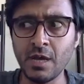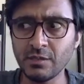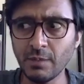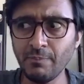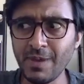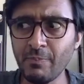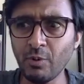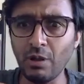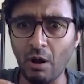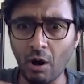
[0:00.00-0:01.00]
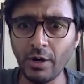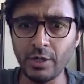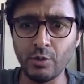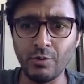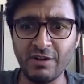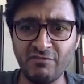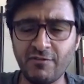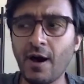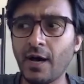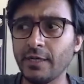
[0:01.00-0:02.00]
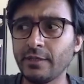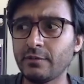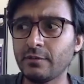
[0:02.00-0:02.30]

Some people argue and fight